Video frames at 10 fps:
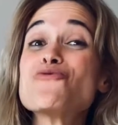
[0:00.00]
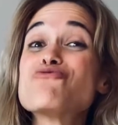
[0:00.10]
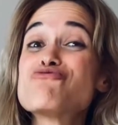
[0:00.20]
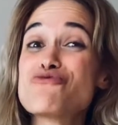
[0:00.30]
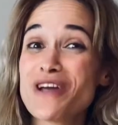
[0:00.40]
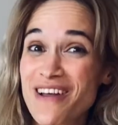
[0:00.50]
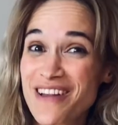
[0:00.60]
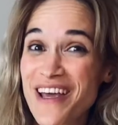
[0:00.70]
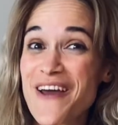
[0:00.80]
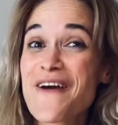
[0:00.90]

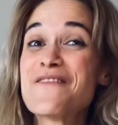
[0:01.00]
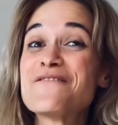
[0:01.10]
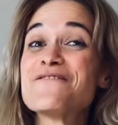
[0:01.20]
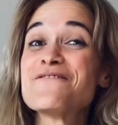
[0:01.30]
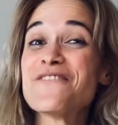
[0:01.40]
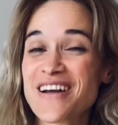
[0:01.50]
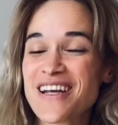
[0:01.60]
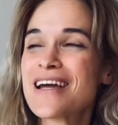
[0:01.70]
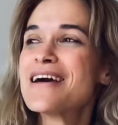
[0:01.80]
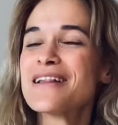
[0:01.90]
really funny.
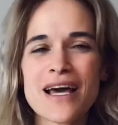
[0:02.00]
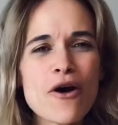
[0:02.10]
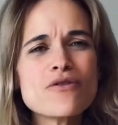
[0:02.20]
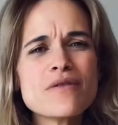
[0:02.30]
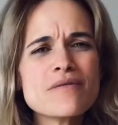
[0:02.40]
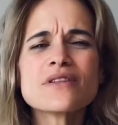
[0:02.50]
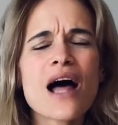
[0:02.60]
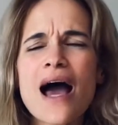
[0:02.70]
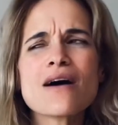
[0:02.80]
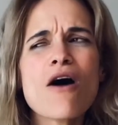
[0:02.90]
Like
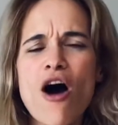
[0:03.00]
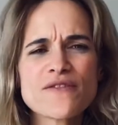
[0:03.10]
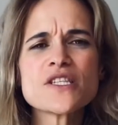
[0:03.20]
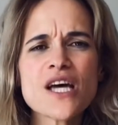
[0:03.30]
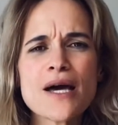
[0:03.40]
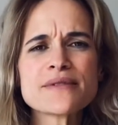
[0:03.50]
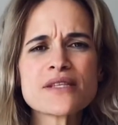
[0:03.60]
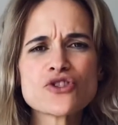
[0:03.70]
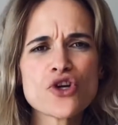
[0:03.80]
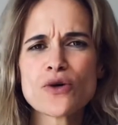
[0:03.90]
oftentimes his
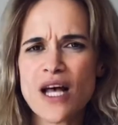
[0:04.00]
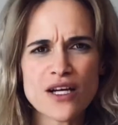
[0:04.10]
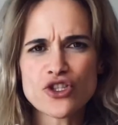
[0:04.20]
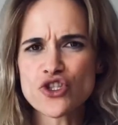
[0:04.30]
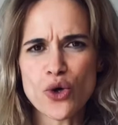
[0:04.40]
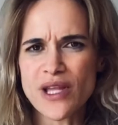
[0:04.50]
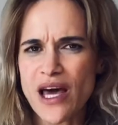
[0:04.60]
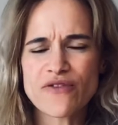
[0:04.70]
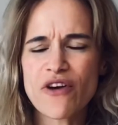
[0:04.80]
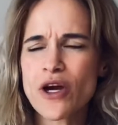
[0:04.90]
jokes actually don't land
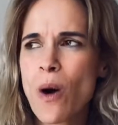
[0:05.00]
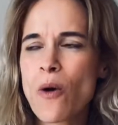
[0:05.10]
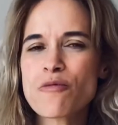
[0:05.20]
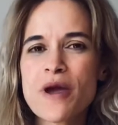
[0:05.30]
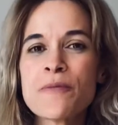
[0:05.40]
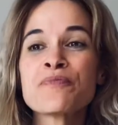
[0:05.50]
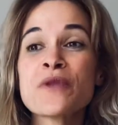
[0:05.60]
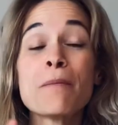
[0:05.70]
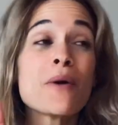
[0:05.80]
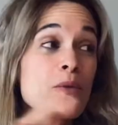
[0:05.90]
very well with me,
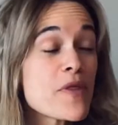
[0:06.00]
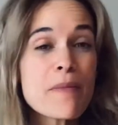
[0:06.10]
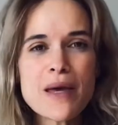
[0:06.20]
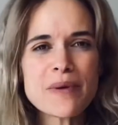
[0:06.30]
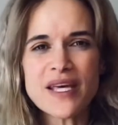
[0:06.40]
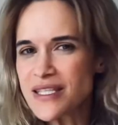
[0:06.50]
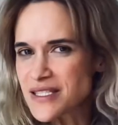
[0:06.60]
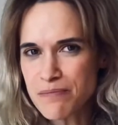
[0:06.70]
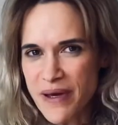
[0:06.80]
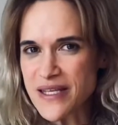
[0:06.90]
but with the baby he's
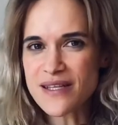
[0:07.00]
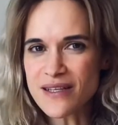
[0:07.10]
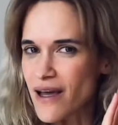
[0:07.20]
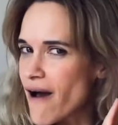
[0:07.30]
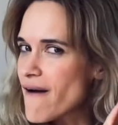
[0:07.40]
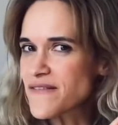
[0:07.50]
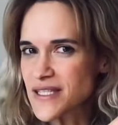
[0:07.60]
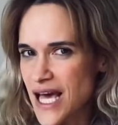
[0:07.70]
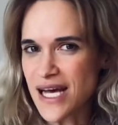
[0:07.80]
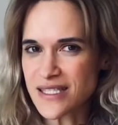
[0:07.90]
basically a
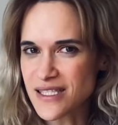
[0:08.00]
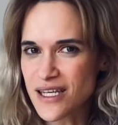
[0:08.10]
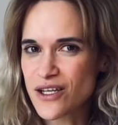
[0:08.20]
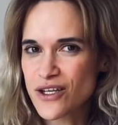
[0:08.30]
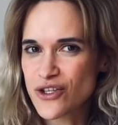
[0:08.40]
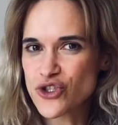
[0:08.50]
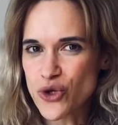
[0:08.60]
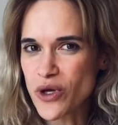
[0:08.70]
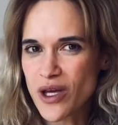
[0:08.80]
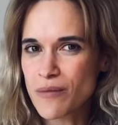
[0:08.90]
fantastic
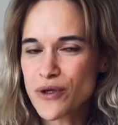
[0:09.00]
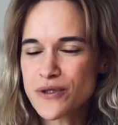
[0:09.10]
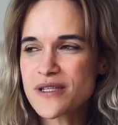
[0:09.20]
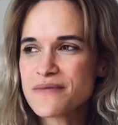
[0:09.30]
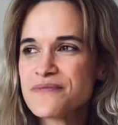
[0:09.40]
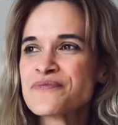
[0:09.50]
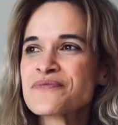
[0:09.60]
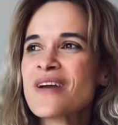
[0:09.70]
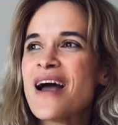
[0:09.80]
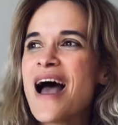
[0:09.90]
joking person.
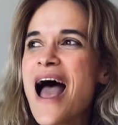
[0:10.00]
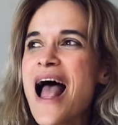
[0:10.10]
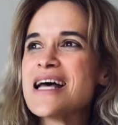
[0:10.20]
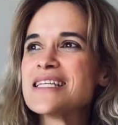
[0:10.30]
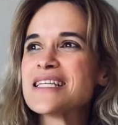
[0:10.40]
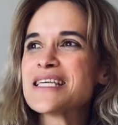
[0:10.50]
And